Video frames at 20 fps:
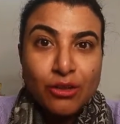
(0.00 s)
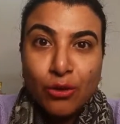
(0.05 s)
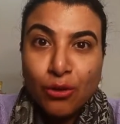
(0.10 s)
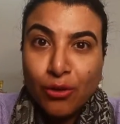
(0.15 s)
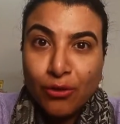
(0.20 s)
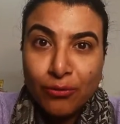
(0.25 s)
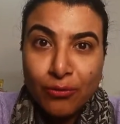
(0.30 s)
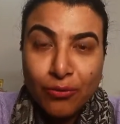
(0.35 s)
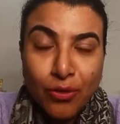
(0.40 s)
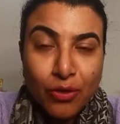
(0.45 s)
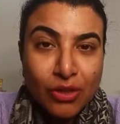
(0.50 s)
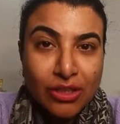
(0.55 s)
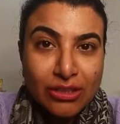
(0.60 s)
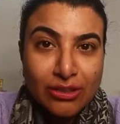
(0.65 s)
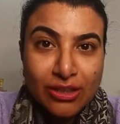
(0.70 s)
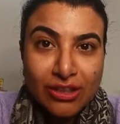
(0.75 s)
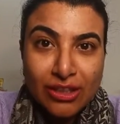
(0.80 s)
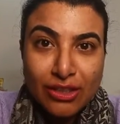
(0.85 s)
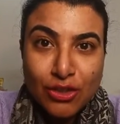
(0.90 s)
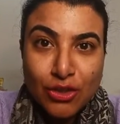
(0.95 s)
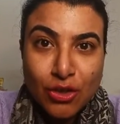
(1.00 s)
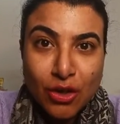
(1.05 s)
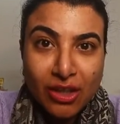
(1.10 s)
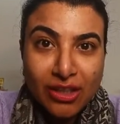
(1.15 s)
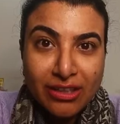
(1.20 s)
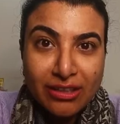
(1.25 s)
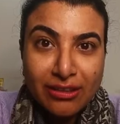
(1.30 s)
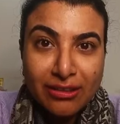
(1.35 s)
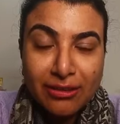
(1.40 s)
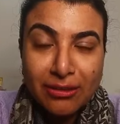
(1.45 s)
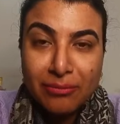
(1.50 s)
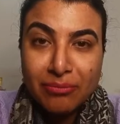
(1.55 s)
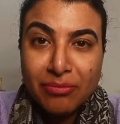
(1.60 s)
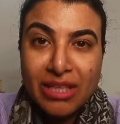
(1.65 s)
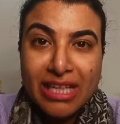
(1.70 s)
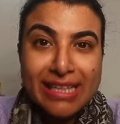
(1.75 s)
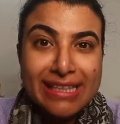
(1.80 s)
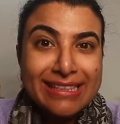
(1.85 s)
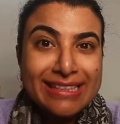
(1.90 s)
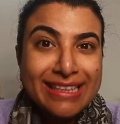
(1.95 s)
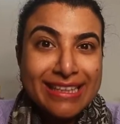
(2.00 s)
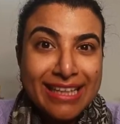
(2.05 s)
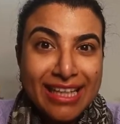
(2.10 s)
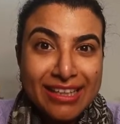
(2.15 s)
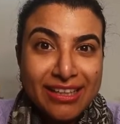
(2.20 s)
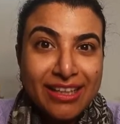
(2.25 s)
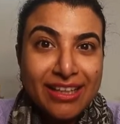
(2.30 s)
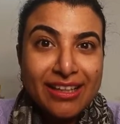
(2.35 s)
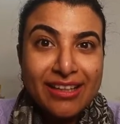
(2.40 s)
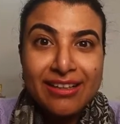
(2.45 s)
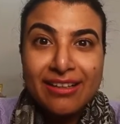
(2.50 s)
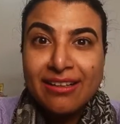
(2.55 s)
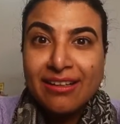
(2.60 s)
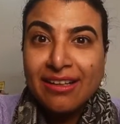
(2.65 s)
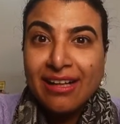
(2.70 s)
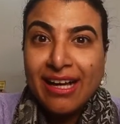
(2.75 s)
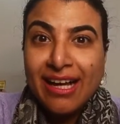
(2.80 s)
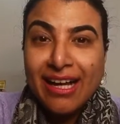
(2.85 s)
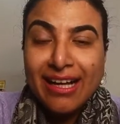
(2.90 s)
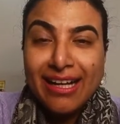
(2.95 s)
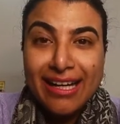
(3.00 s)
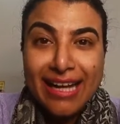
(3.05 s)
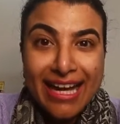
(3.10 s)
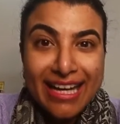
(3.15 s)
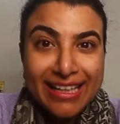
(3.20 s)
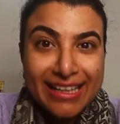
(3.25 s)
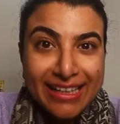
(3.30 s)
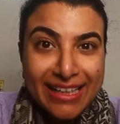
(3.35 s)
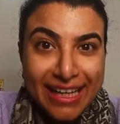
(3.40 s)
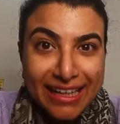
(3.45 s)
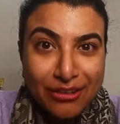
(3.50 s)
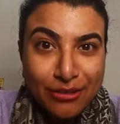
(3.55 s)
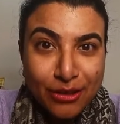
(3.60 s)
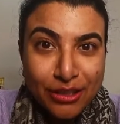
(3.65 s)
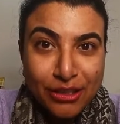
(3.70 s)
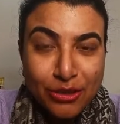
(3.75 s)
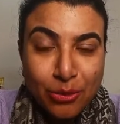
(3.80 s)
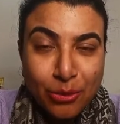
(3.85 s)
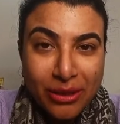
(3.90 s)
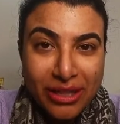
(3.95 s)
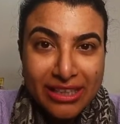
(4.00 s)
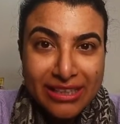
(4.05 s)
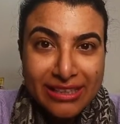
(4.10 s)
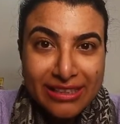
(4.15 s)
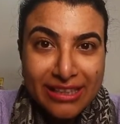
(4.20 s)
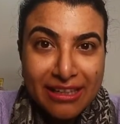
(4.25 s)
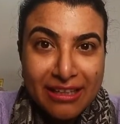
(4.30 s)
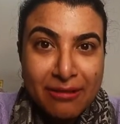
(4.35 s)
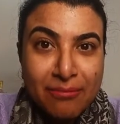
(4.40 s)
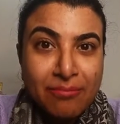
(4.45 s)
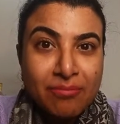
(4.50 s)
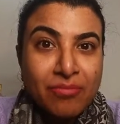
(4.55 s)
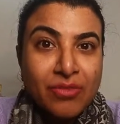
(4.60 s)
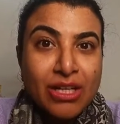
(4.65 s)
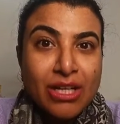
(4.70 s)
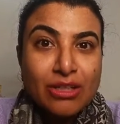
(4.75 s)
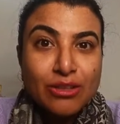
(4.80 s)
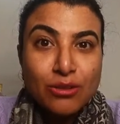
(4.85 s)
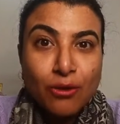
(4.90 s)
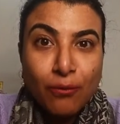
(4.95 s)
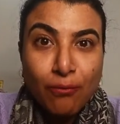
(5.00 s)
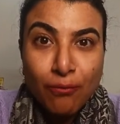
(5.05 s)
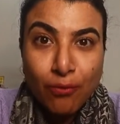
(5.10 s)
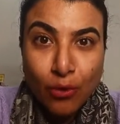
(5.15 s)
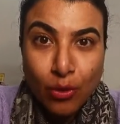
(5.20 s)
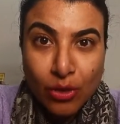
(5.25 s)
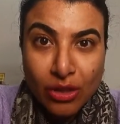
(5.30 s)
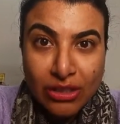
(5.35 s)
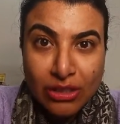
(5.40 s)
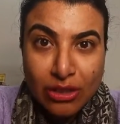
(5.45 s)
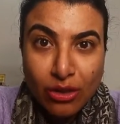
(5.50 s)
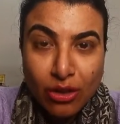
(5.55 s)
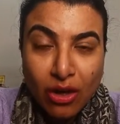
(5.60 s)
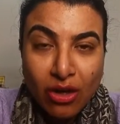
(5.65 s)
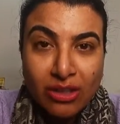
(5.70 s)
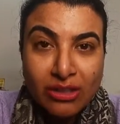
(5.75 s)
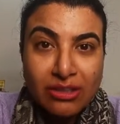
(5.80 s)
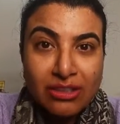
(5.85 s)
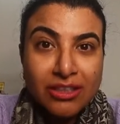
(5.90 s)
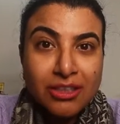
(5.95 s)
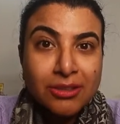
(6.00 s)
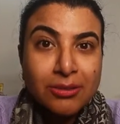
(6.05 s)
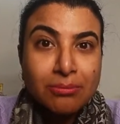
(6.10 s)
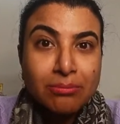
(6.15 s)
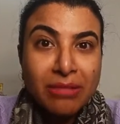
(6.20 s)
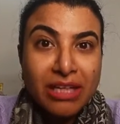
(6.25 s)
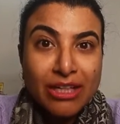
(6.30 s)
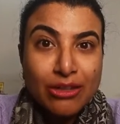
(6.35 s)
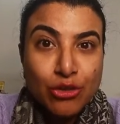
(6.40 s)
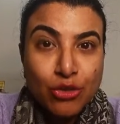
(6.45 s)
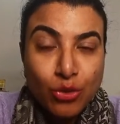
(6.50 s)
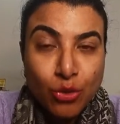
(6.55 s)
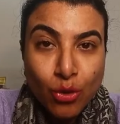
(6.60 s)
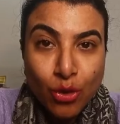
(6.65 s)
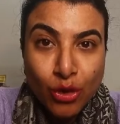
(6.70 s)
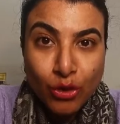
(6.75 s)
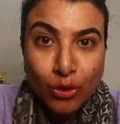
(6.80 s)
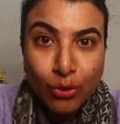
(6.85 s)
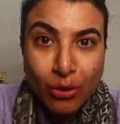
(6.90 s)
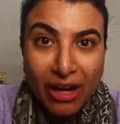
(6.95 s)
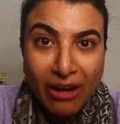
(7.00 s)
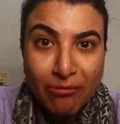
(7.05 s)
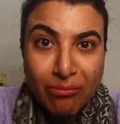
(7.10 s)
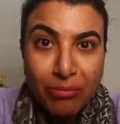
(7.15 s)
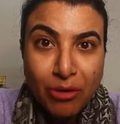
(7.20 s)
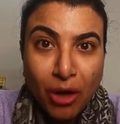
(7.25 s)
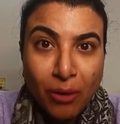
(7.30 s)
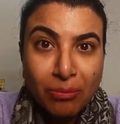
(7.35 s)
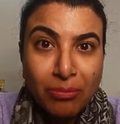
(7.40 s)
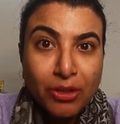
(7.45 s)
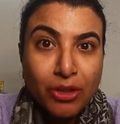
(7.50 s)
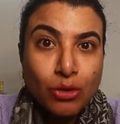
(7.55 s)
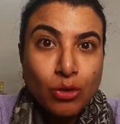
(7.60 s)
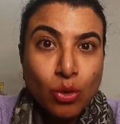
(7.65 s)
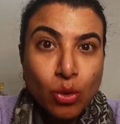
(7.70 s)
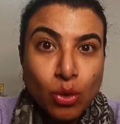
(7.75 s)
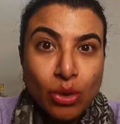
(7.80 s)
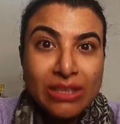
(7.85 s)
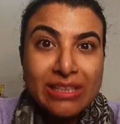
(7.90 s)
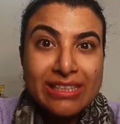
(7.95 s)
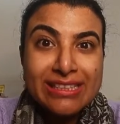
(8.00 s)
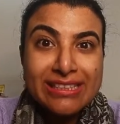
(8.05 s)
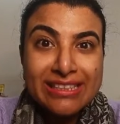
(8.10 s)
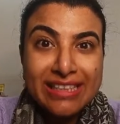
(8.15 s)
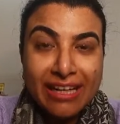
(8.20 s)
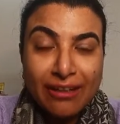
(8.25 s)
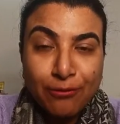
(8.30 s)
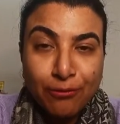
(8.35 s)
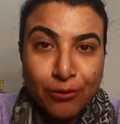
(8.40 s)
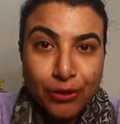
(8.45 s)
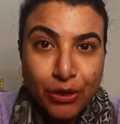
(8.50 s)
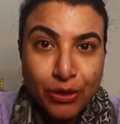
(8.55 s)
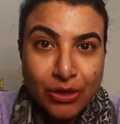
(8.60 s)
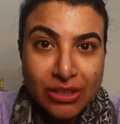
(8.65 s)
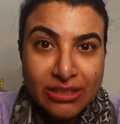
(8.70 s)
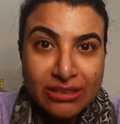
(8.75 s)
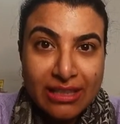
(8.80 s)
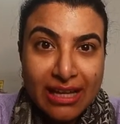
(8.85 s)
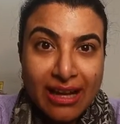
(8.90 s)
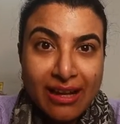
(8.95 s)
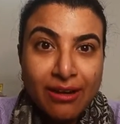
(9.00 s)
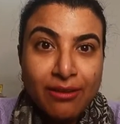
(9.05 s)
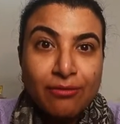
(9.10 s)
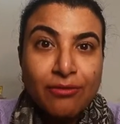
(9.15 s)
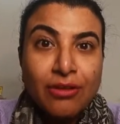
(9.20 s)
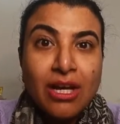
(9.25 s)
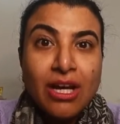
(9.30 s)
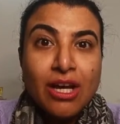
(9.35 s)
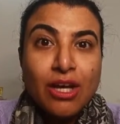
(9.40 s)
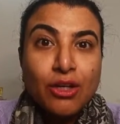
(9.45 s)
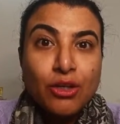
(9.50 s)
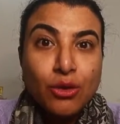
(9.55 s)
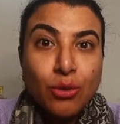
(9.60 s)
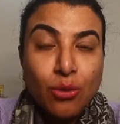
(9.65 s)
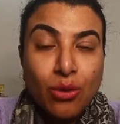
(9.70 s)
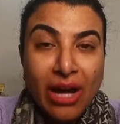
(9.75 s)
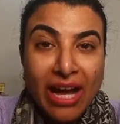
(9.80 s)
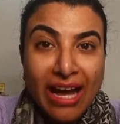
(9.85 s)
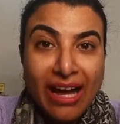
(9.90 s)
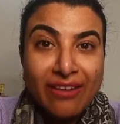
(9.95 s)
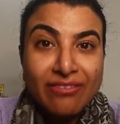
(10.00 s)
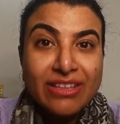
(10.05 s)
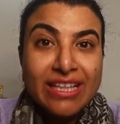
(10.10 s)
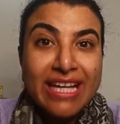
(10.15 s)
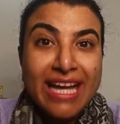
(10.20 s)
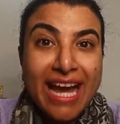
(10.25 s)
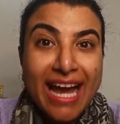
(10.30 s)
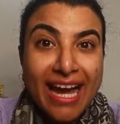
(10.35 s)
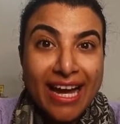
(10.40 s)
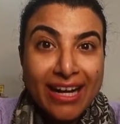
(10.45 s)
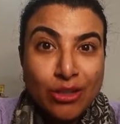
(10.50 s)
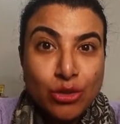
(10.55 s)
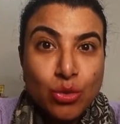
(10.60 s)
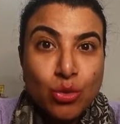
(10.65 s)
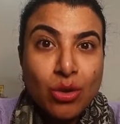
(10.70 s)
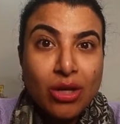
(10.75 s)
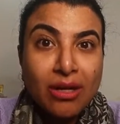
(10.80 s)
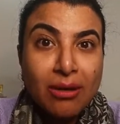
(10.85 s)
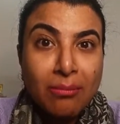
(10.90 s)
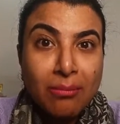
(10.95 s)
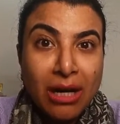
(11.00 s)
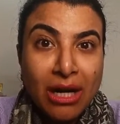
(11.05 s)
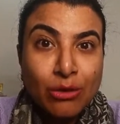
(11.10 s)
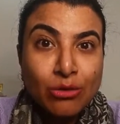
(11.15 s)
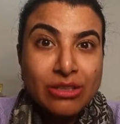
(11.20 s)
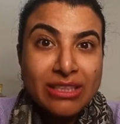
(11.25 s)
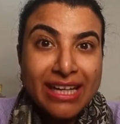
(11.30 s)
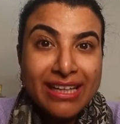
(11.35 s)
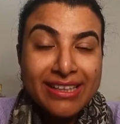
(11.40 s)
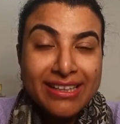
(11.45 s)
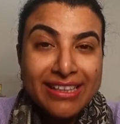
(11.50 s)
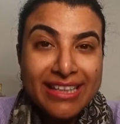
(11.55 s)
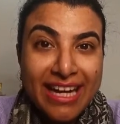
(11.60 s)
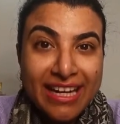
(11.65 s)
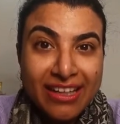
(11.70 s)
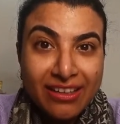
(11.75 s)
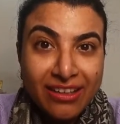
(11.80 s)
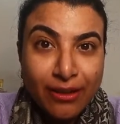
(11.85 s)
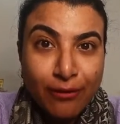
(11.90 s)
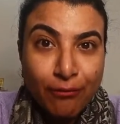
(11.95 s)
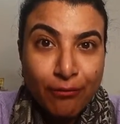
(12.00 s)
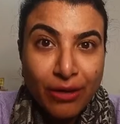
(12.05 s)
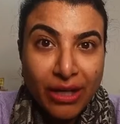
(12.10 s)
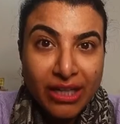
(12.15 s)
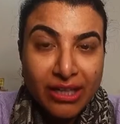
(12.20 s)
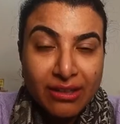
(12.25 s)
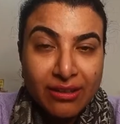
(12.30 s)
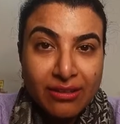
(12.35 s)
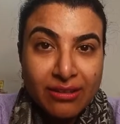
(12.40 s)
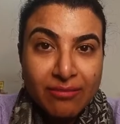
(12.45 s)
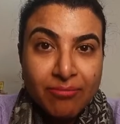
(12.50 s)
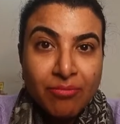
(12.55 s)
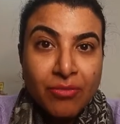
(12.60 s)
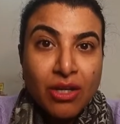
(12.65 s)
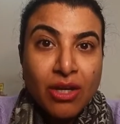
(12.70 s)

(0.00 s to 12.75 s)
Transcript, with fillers: Don't focus on the short term. There is nothing like get rich quick scheme so focus long term, make sure you have proper goals set for yourself, you have the actual amounts identified